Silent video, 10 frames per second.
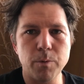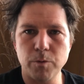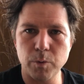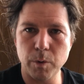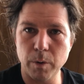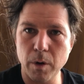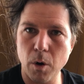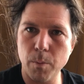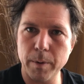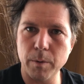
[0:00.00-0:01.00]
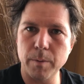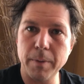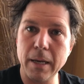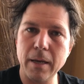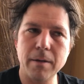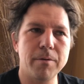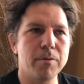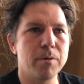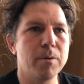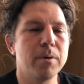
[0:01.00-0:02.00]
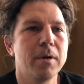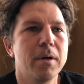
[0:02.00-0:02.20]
which we would hope it would be, to